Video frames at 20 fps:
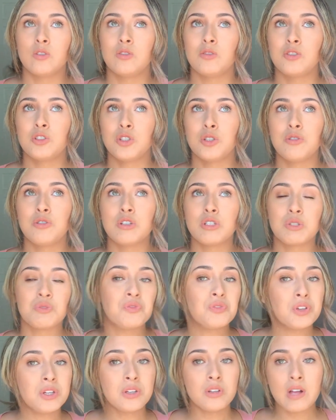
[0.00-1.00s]
to just
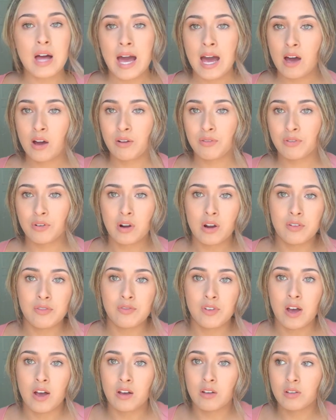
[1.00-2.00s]
feel however I
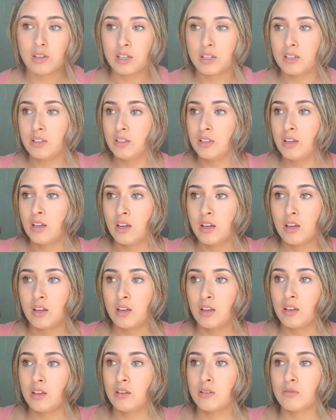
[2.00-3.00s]
felt and
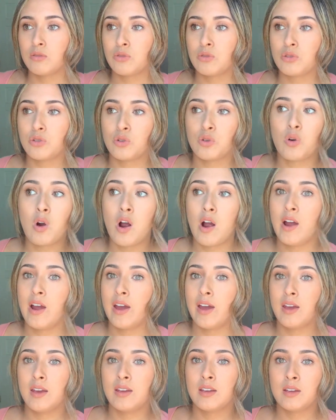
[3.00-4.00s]

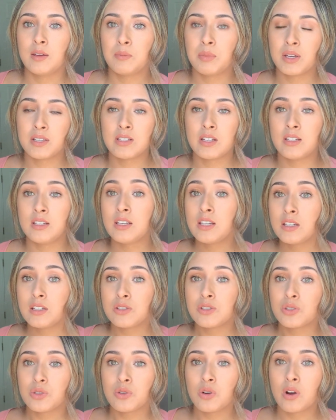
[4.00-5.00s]
cry because I needed
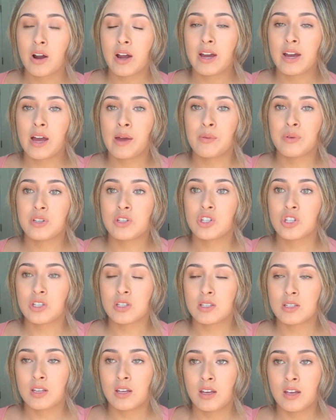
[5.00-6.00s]
to cry. I was
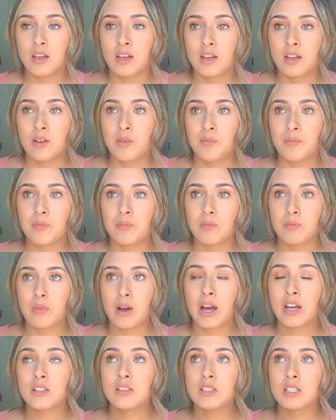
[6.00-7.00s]
just,
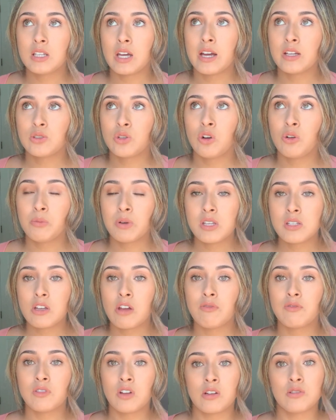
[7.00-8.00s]
I I told
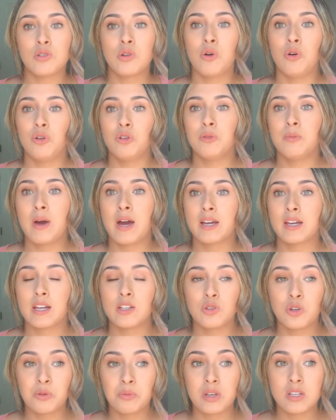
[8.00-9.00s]
myself not to hold back. I
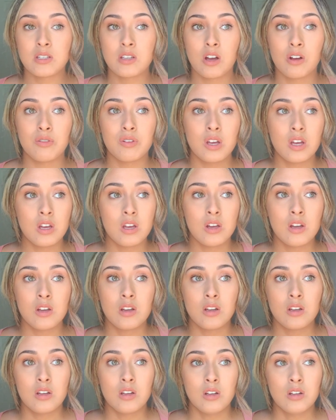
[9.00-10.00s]
told myself,
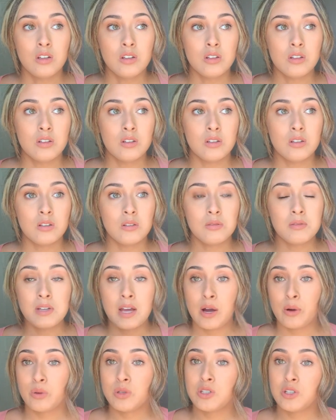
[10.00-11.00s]

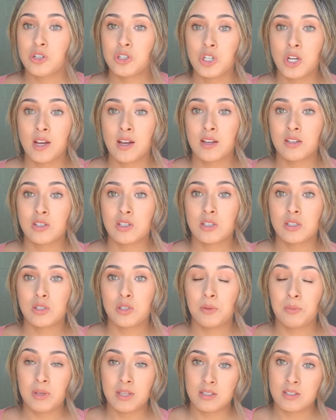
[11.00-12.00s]
now is your chance to
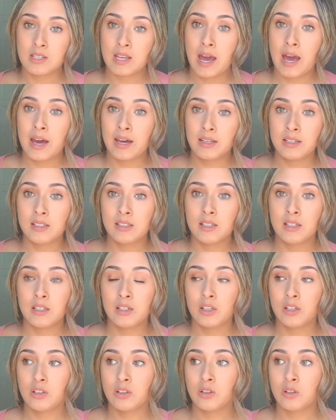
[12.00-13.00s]
be sad,
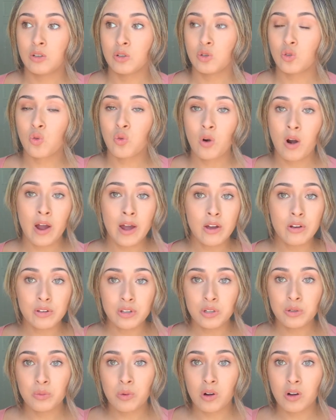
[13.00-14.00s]
cry all
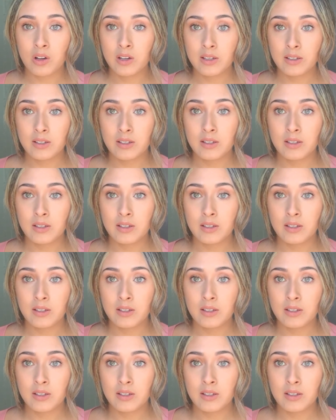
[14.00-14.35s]
you want,